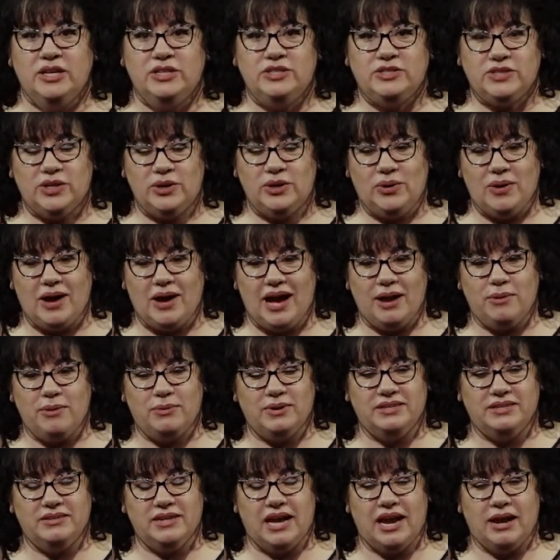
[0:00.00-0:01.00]
So I
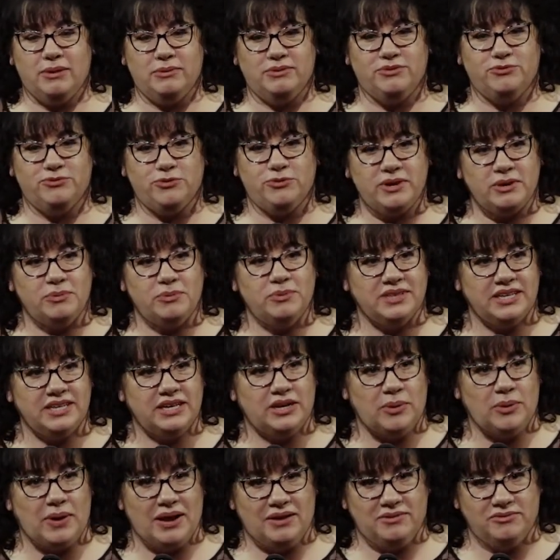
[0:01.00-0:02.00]
would
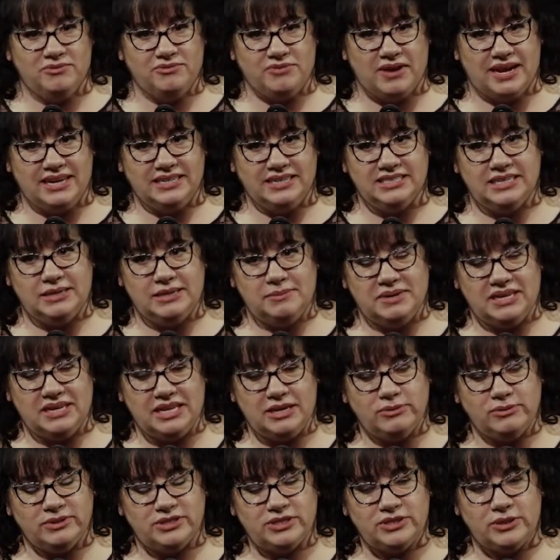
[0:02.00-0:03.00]
frequently go out and find him,
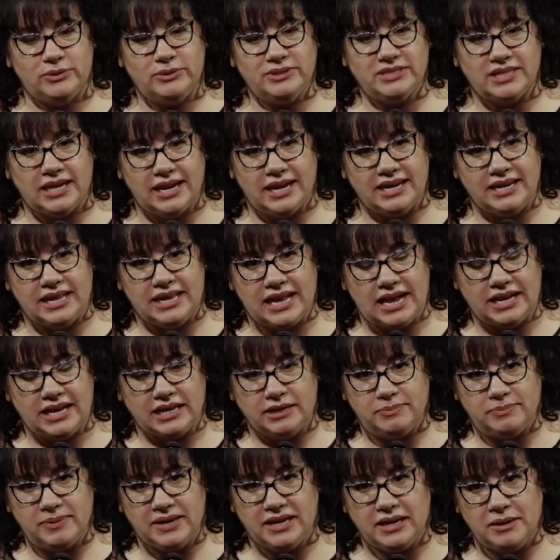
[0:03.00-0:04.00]
and he was so tiny, I
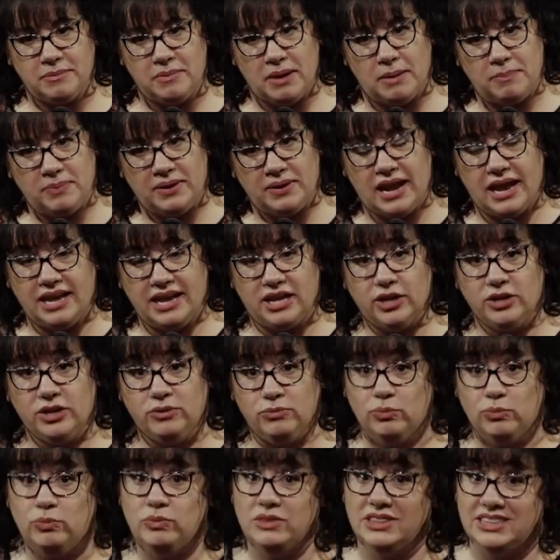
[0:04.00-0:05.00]
could pick him up and I could
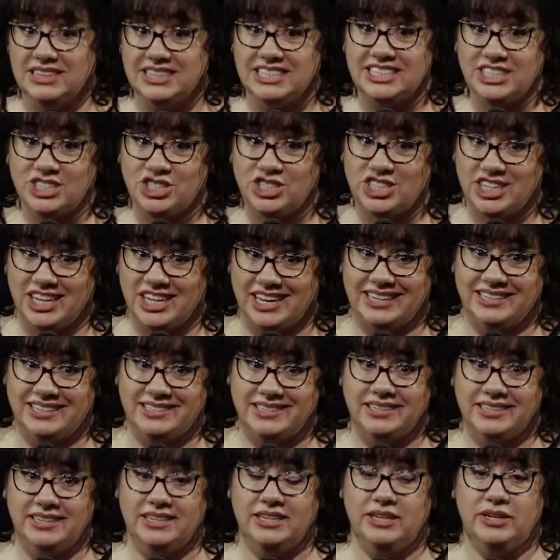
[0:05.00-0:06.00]

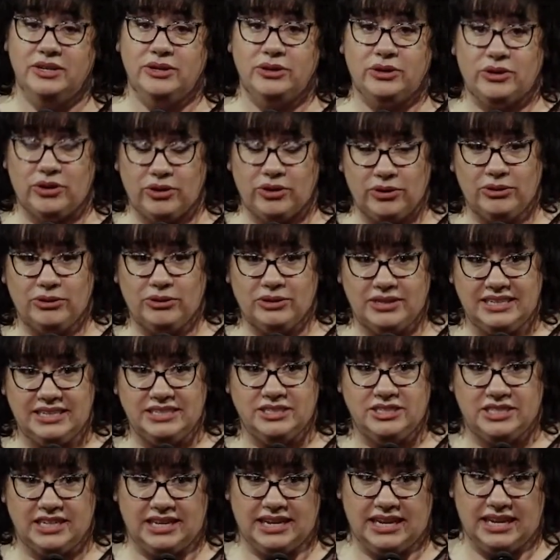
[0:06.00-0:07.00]
legit curl
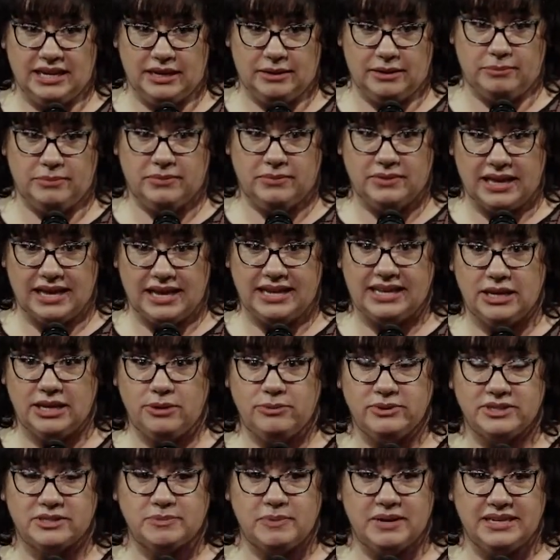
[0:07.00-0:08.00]
into him like
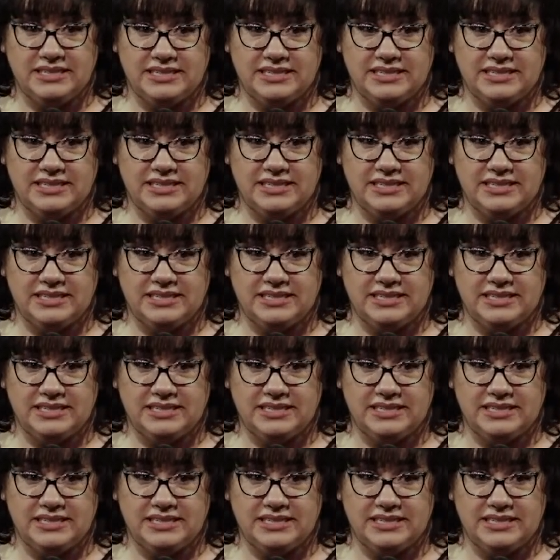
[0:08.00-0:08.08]
he was